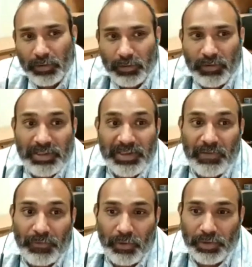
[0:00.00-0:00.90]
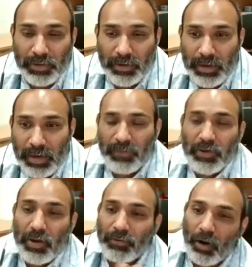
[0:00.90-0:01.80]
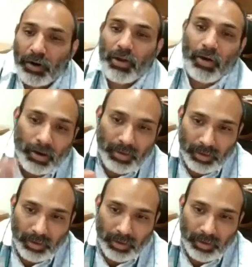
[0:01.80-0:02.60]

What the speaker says: which is in force. If you have got the order,